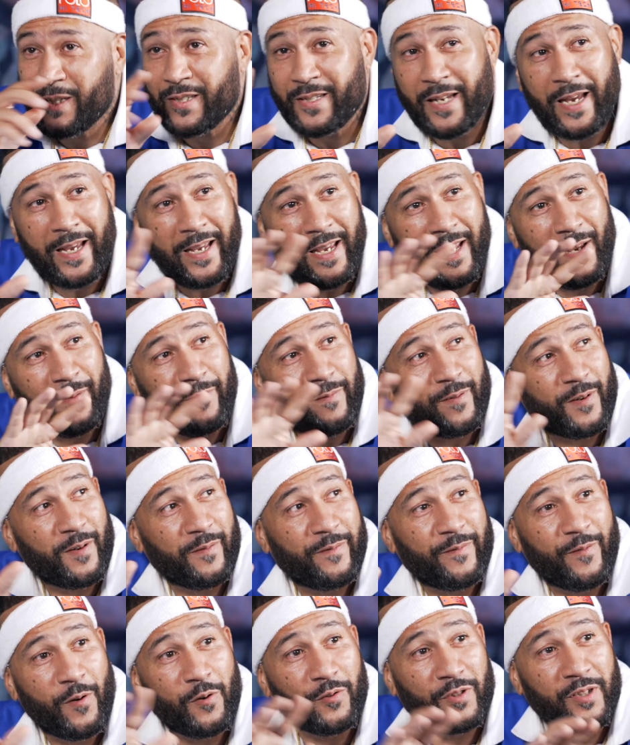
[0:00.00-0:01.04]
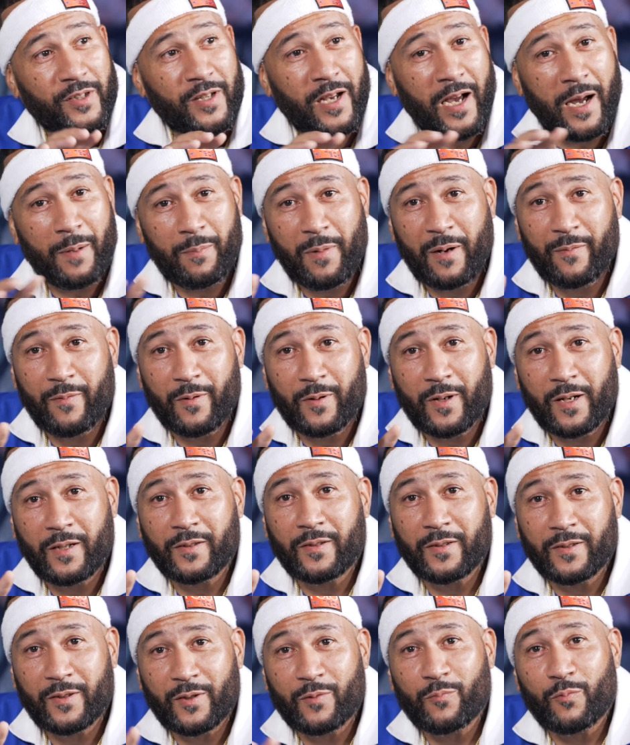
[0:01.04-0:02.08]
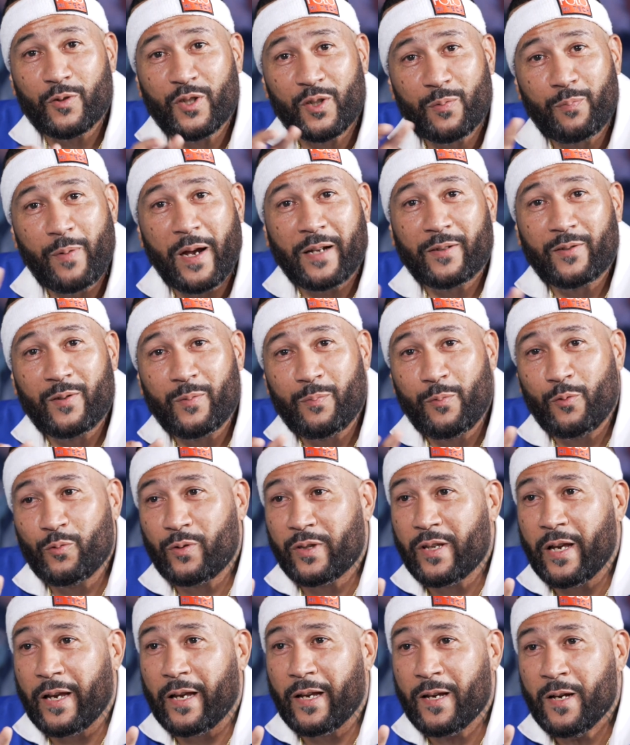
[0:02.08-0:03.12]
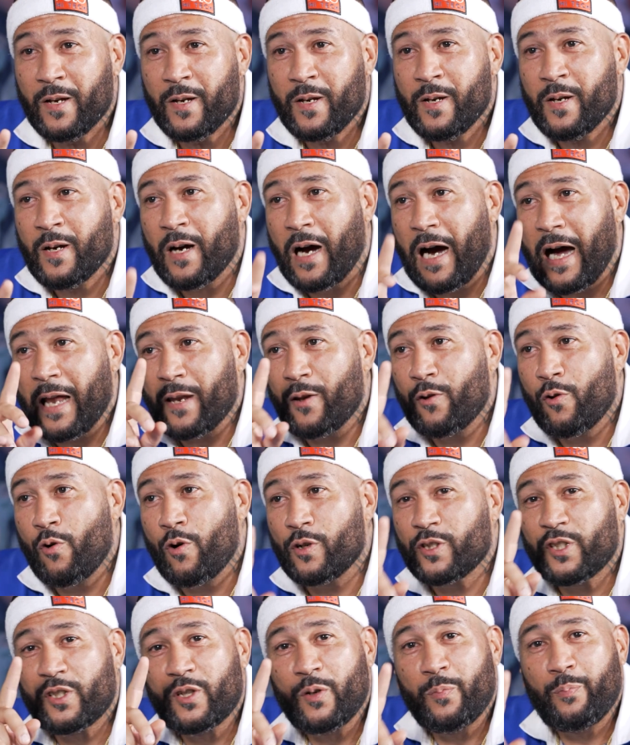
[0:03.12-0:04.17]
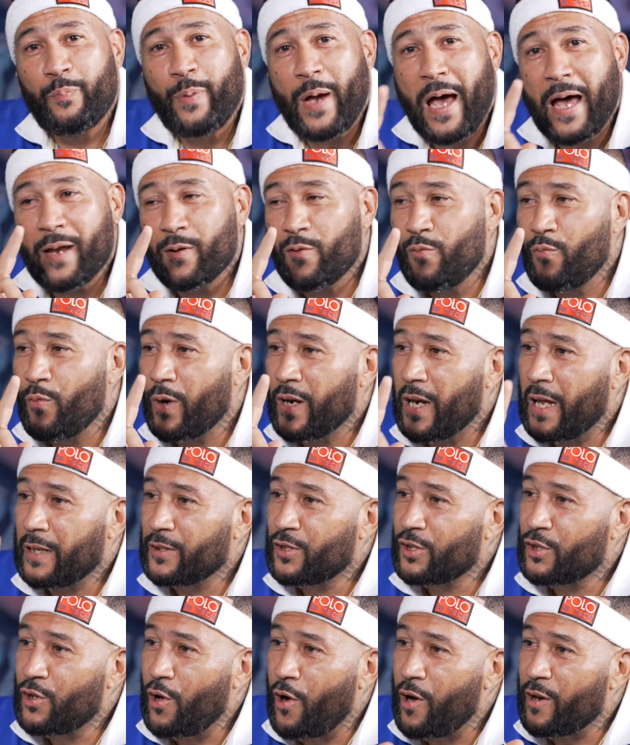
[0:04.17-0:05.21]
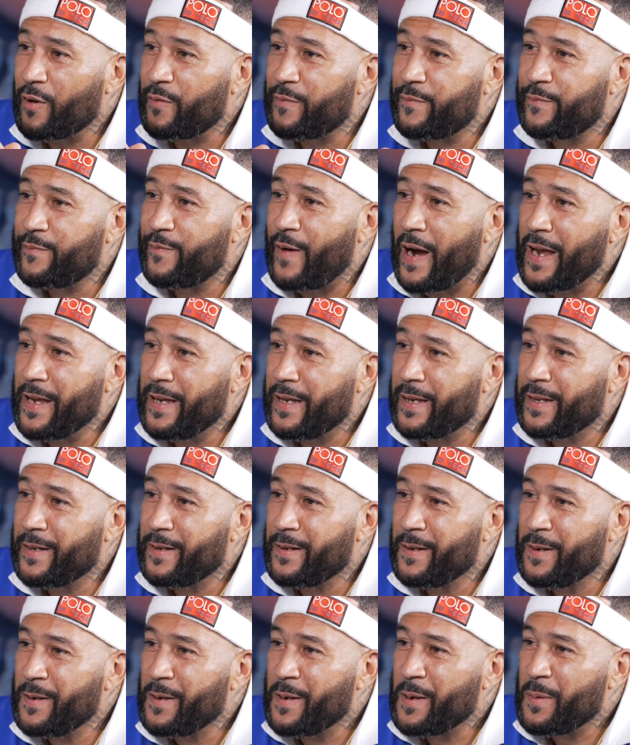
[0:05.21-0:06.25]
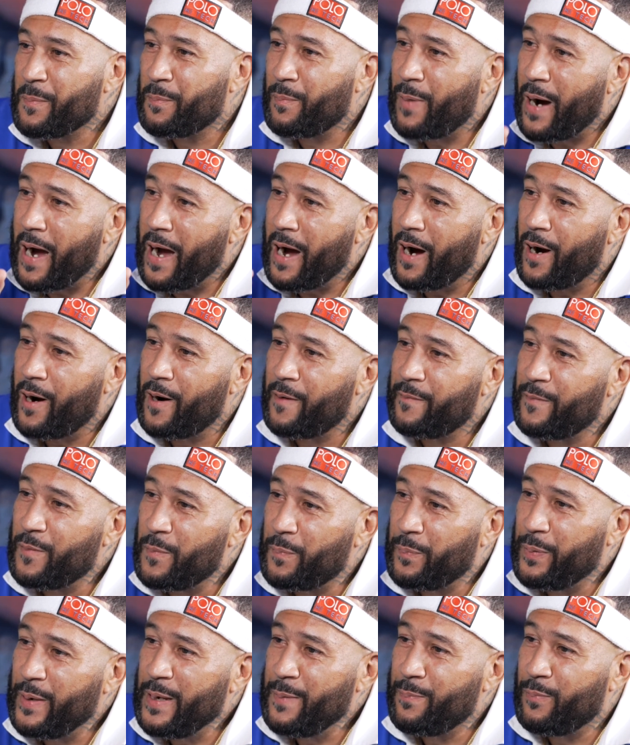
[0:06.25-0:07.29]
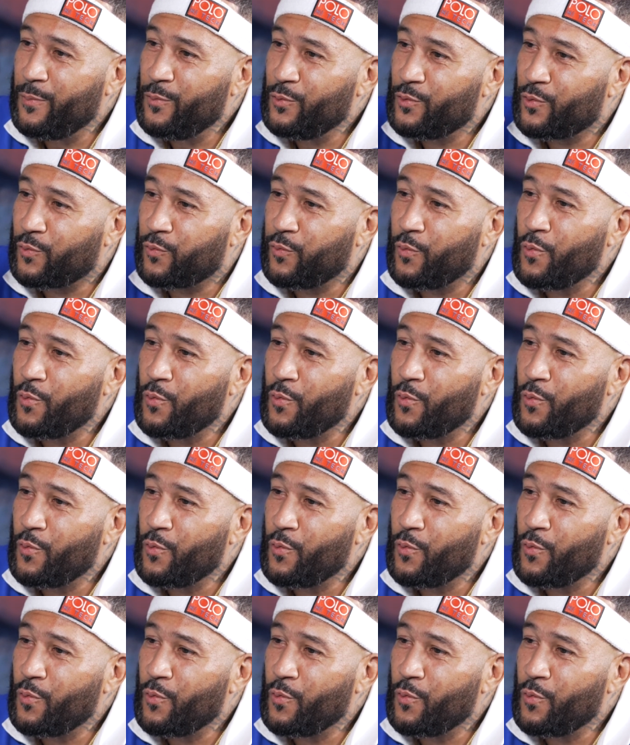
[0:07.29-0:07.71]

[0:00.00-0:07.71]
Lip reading: gonna say it here for the first time ever because it's a respectable thing. I lost the battle when I started fighting by other people's